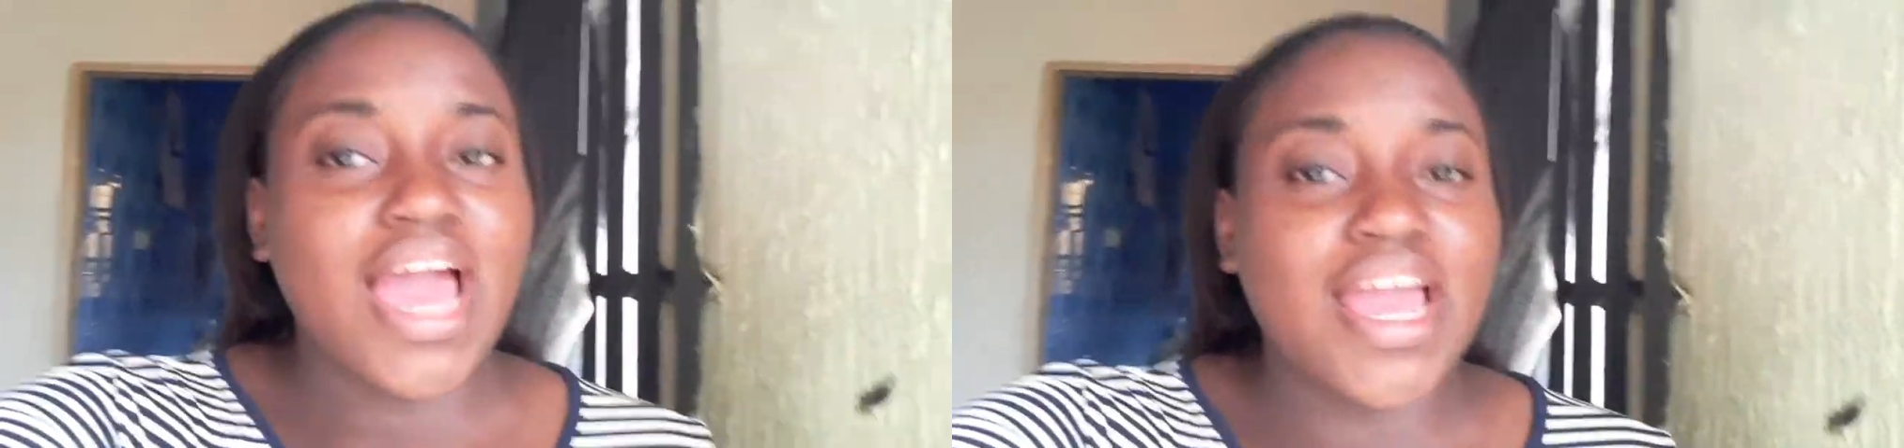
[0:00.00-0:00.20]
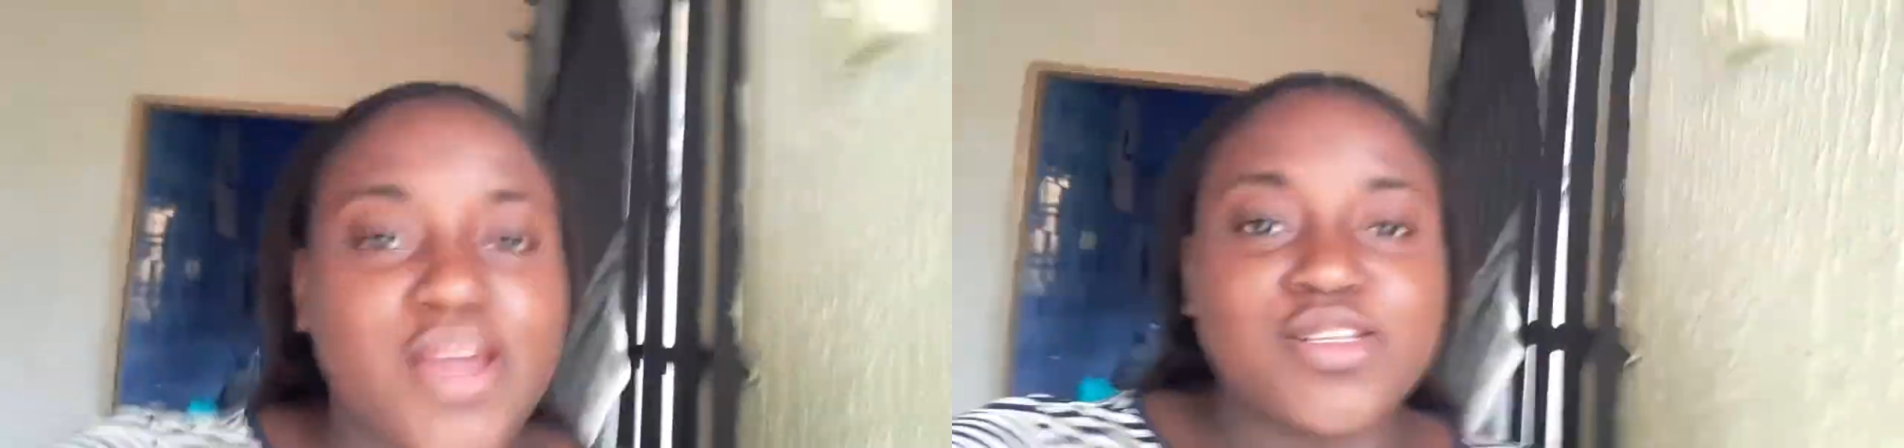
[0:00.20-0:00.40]

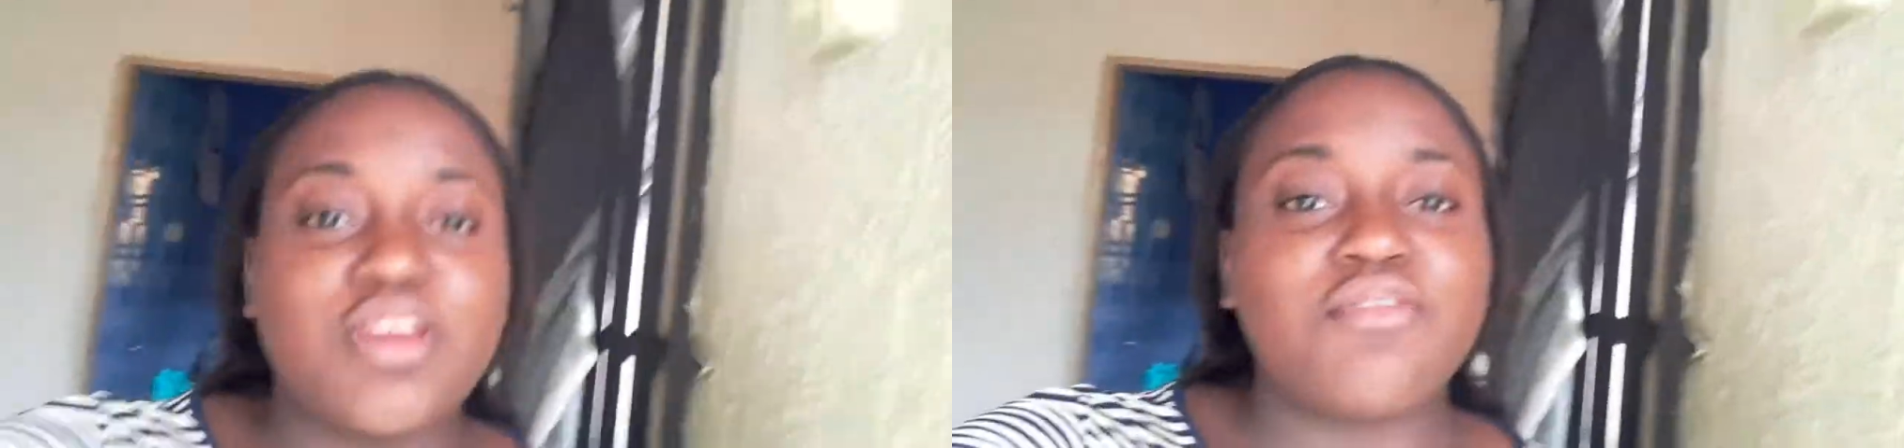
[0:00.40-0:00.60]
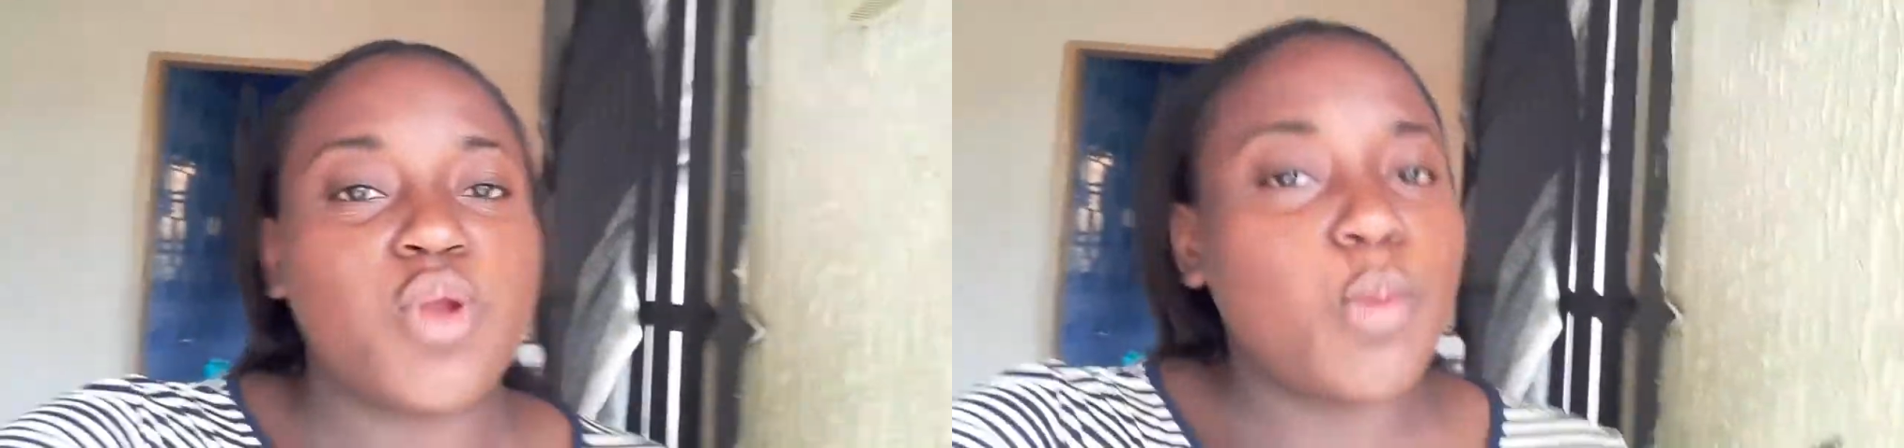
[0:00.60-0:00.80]
are you going to
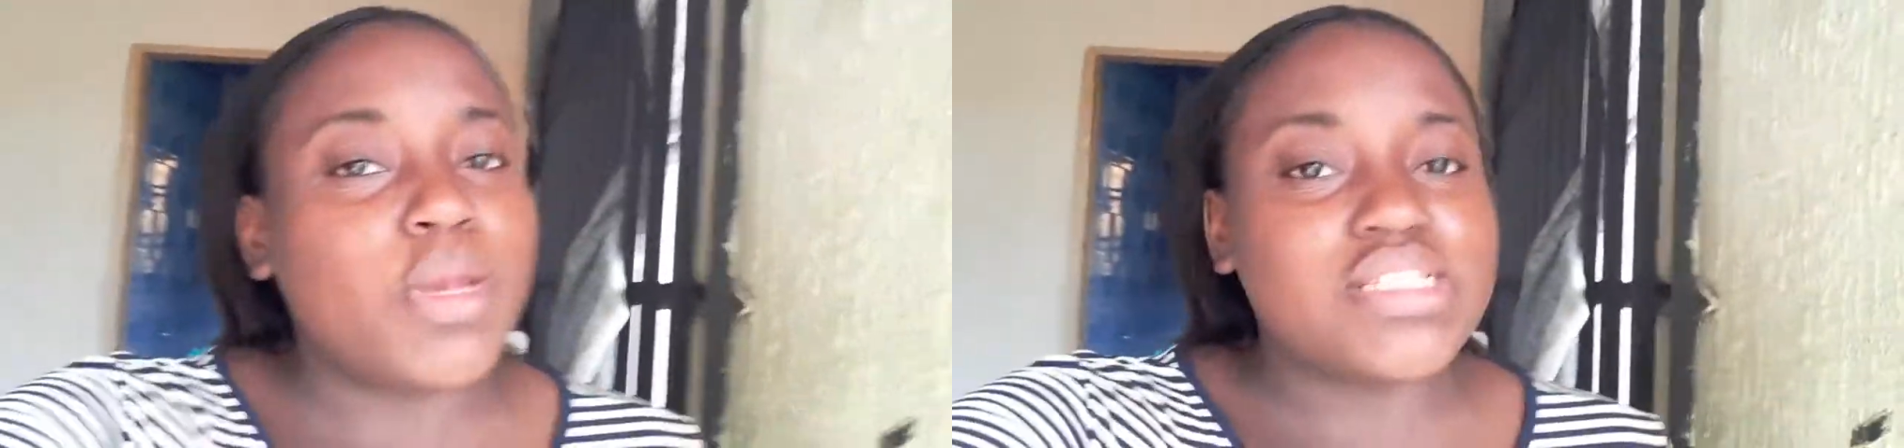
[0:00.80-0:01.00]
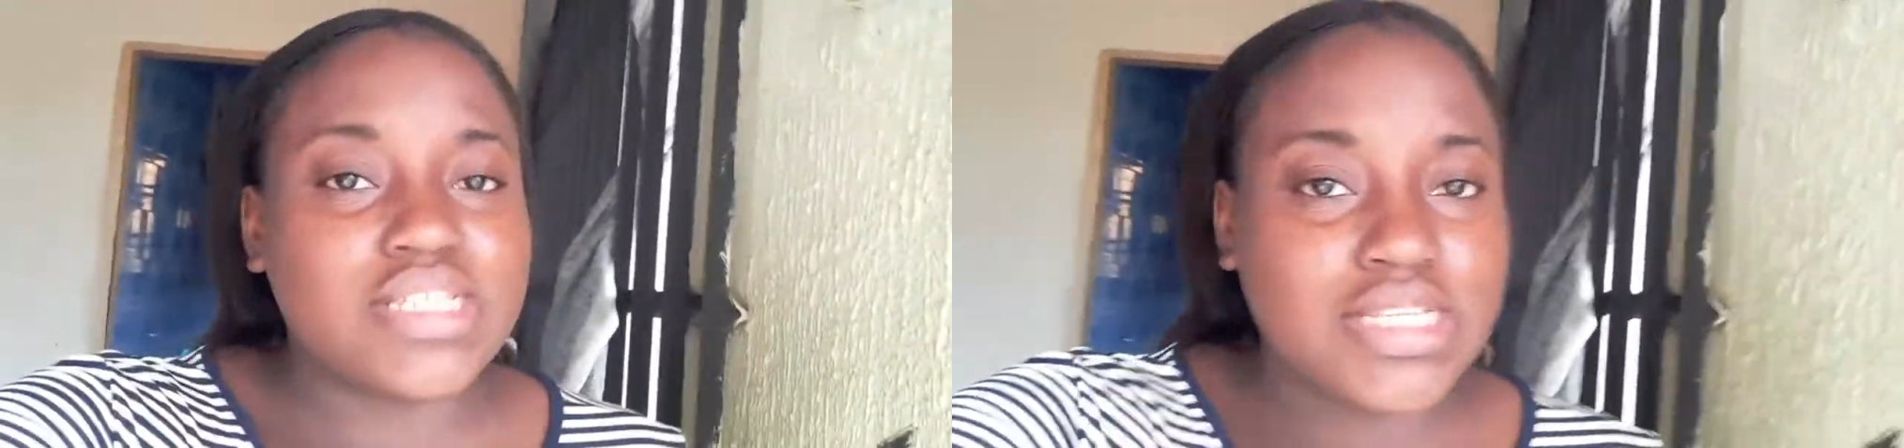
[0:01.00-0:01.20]
be
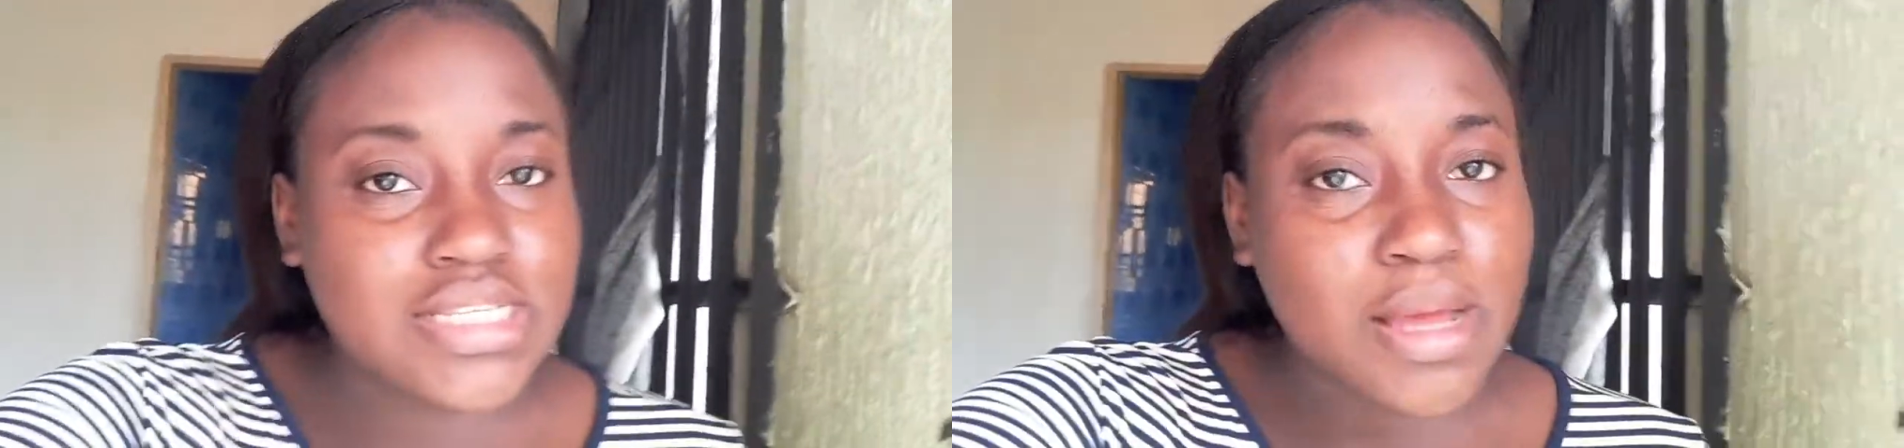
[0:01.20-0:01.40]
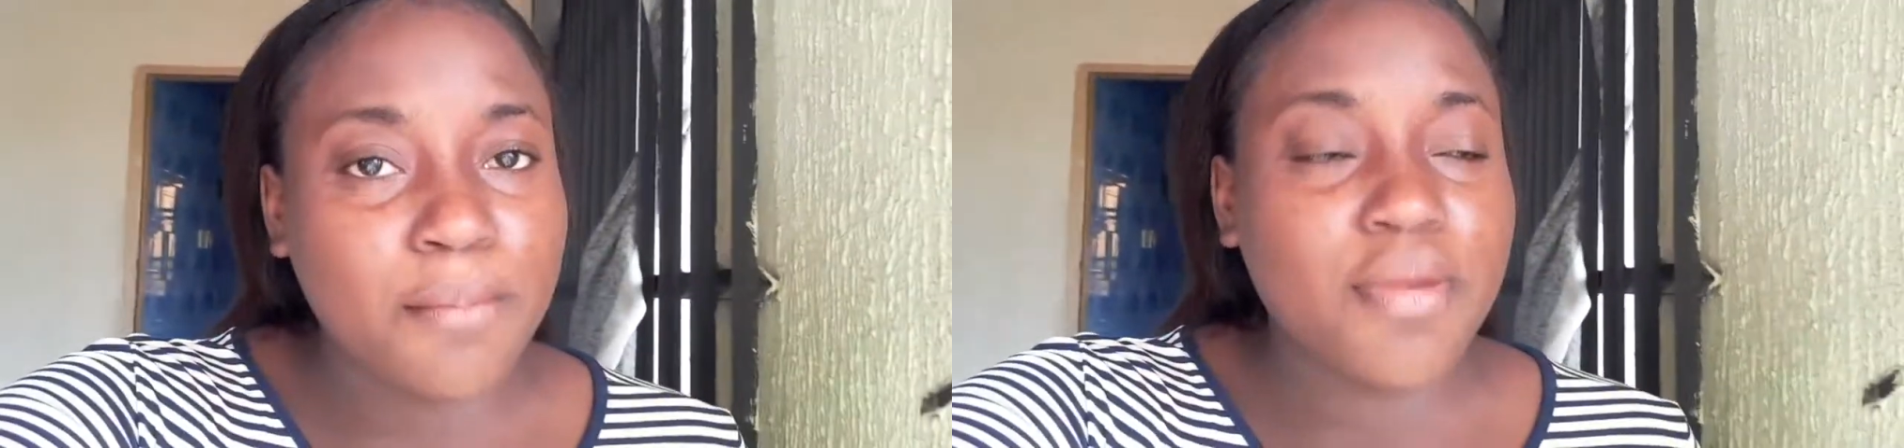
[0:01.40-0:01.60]
Vlogmas this
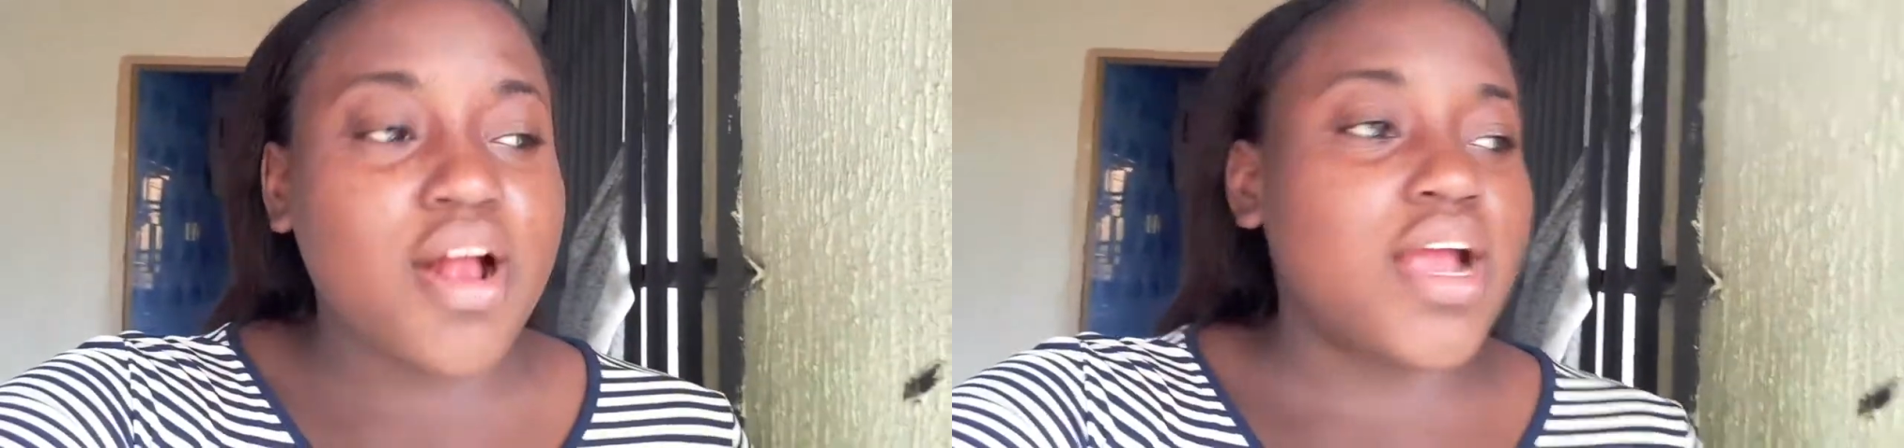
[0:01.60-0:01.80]
December?